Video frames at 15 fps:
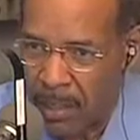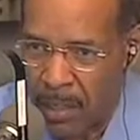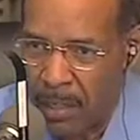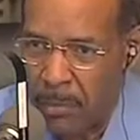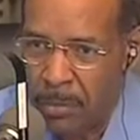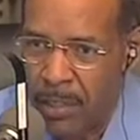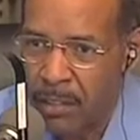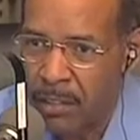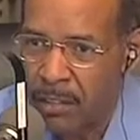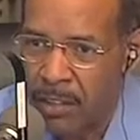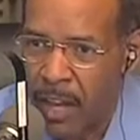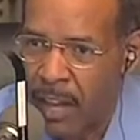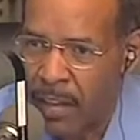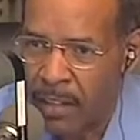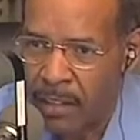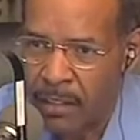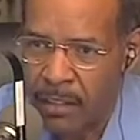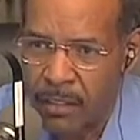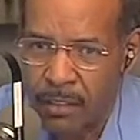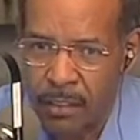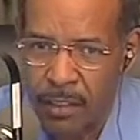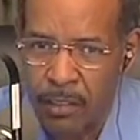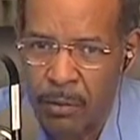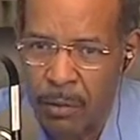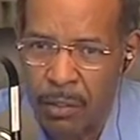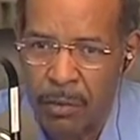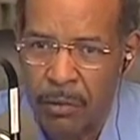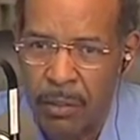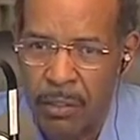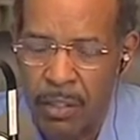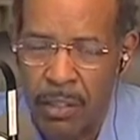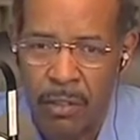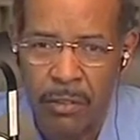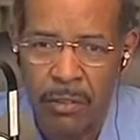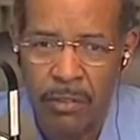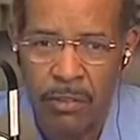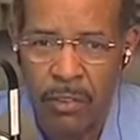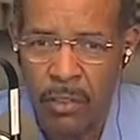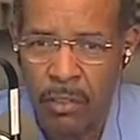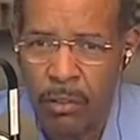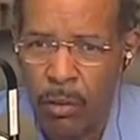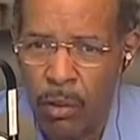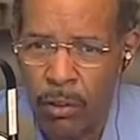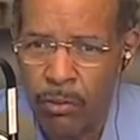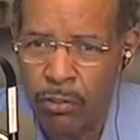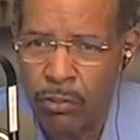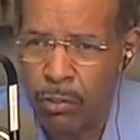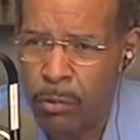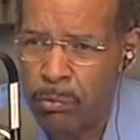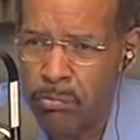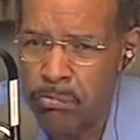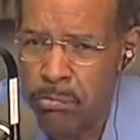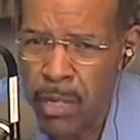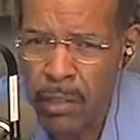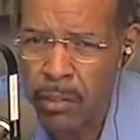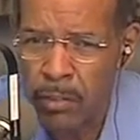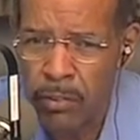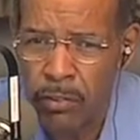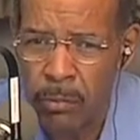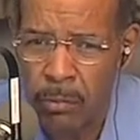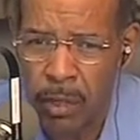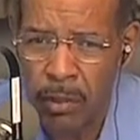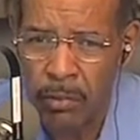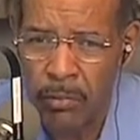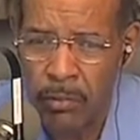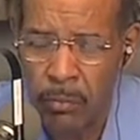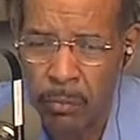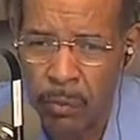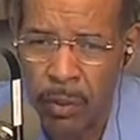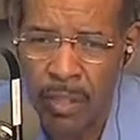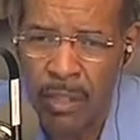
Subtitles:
Bahamian diet. And Dick Gregory now has lost tremendous amounts of